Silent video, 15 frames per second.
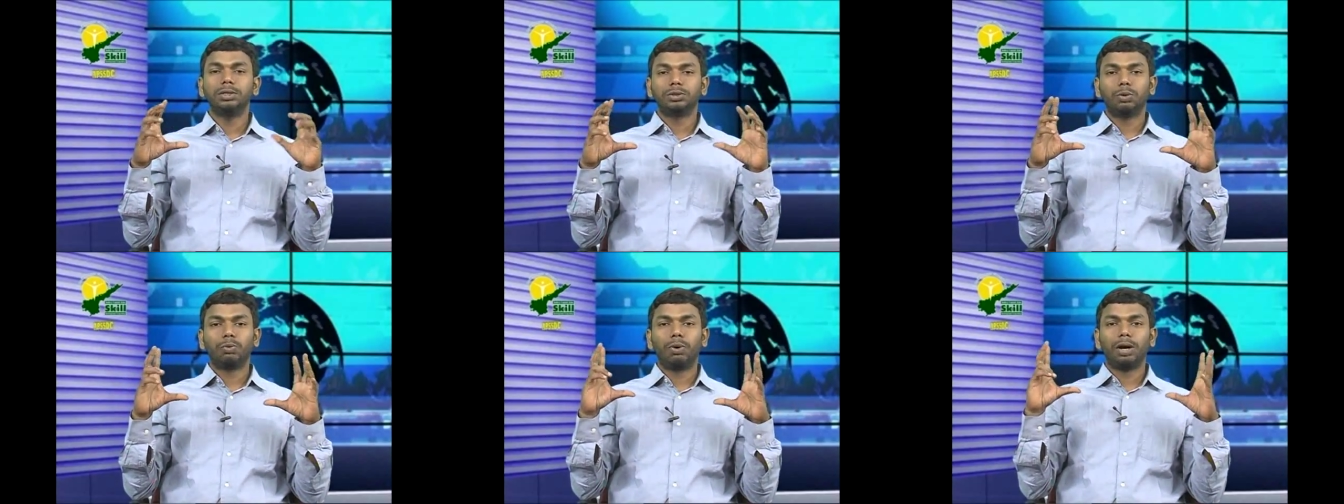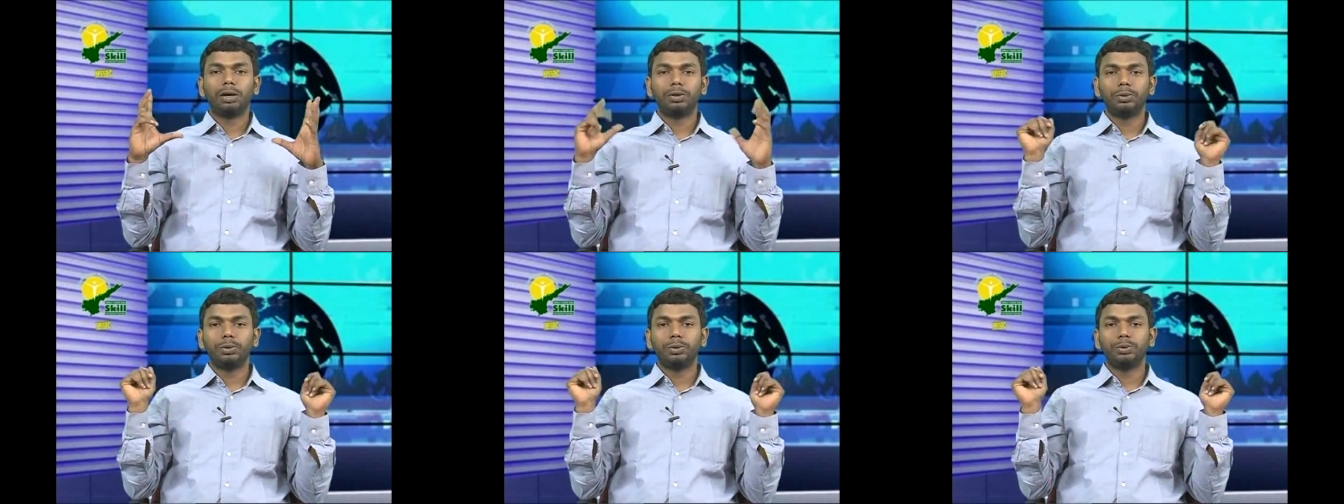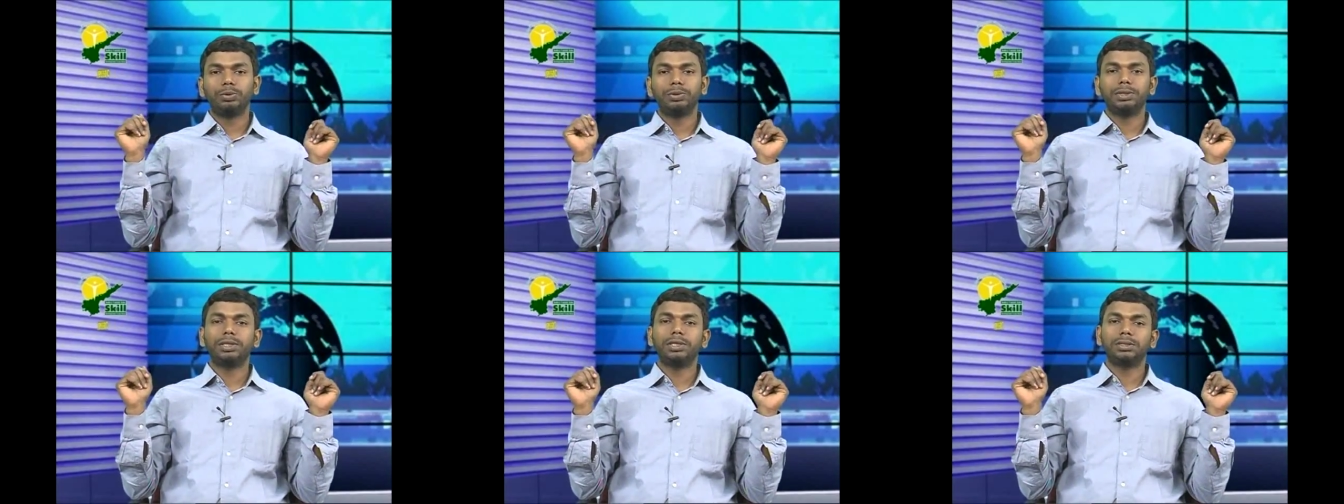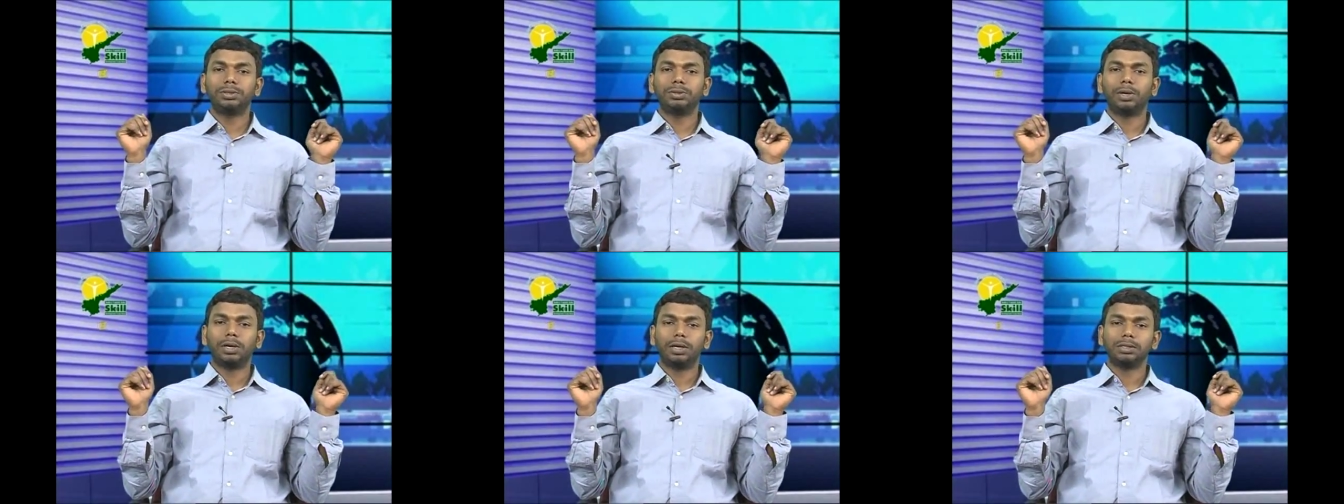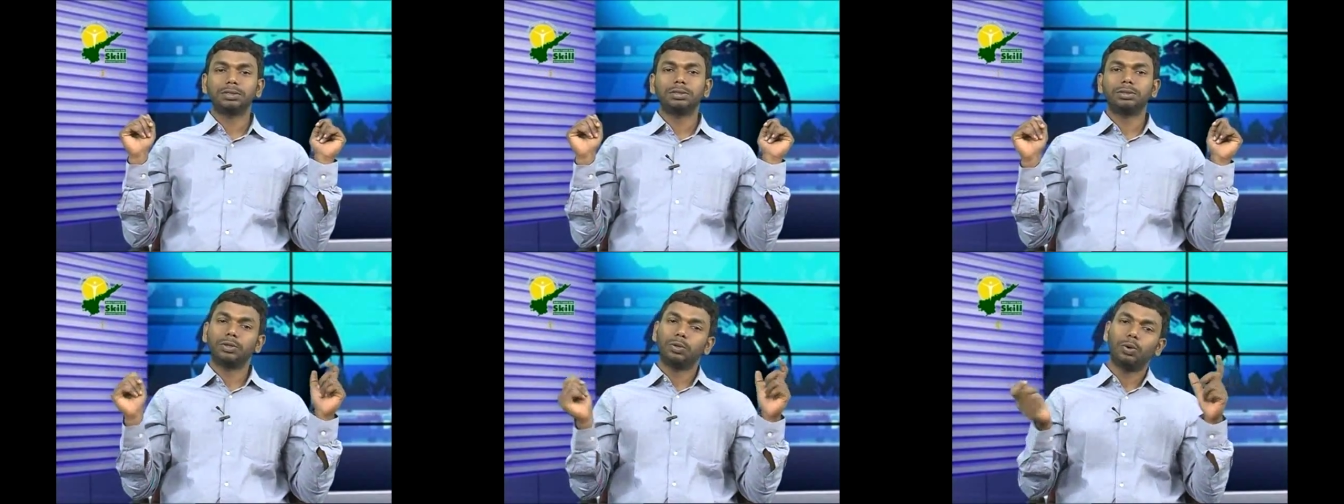So what to do with these URLs?
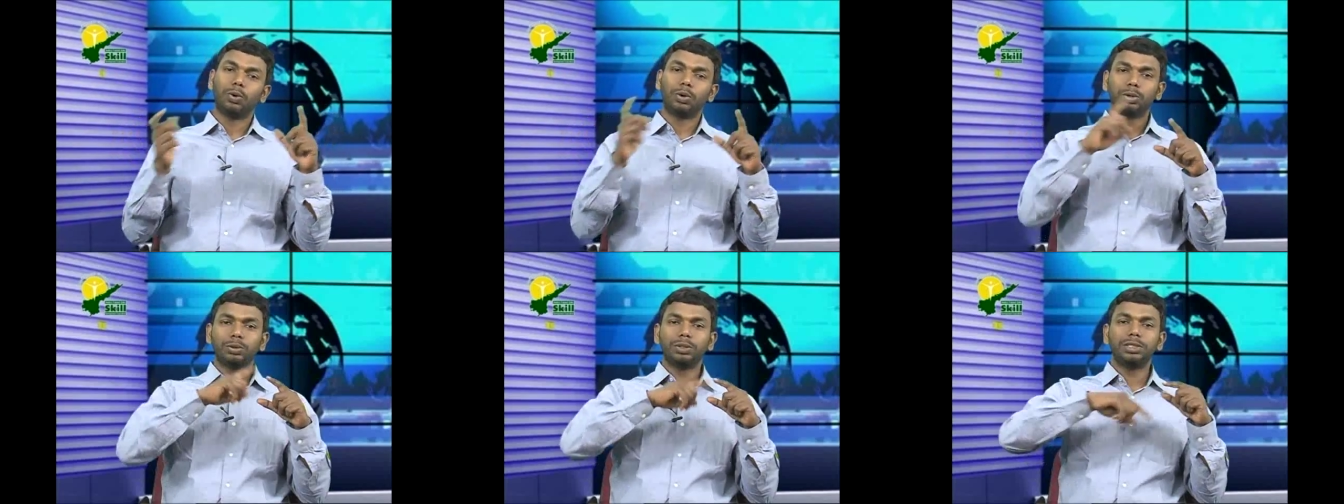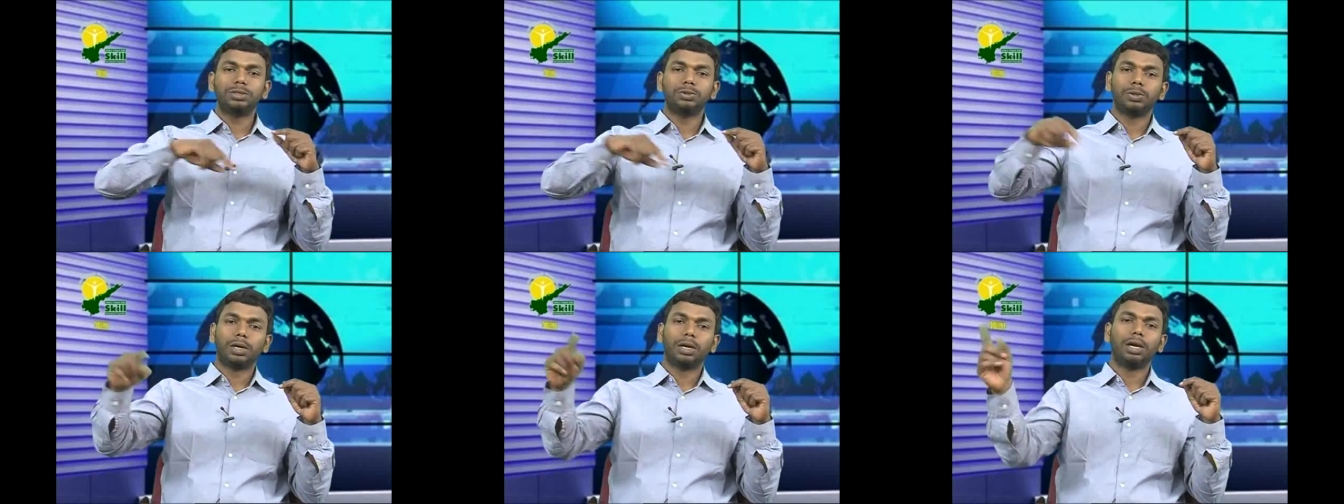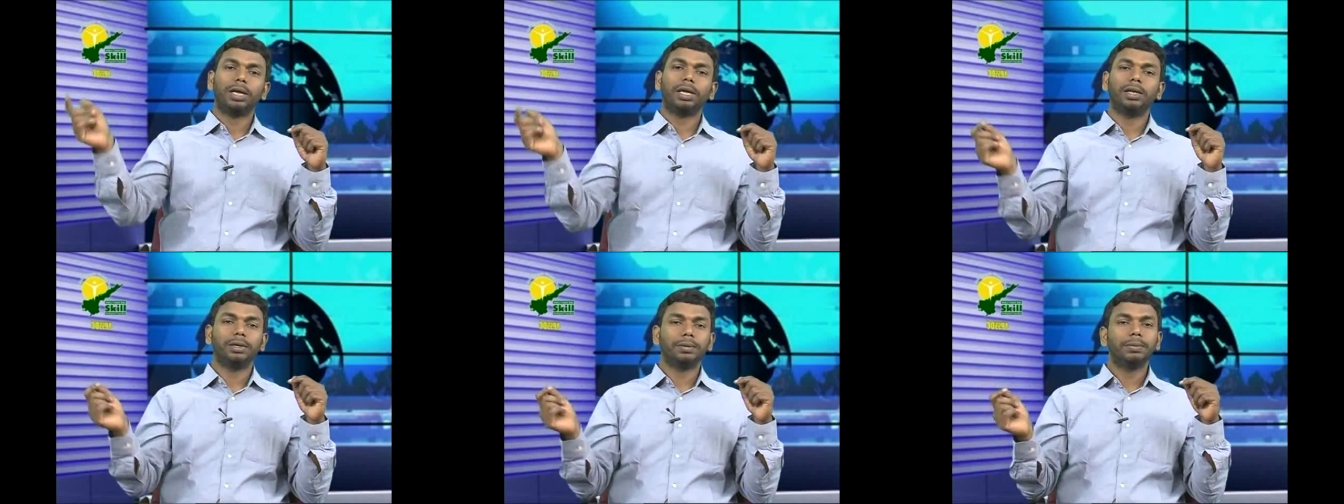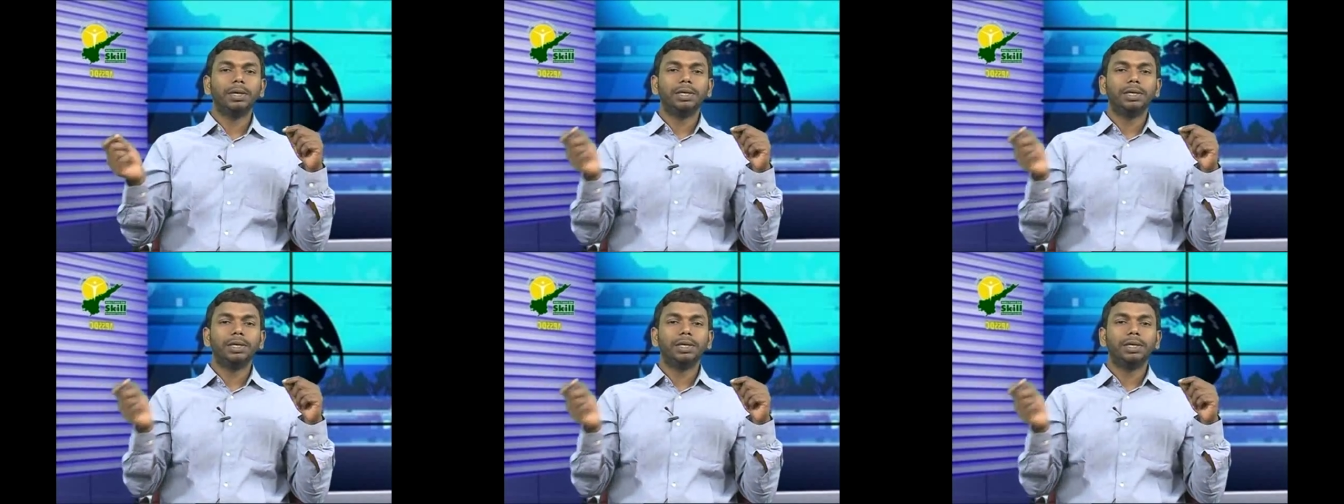Go to each URL again.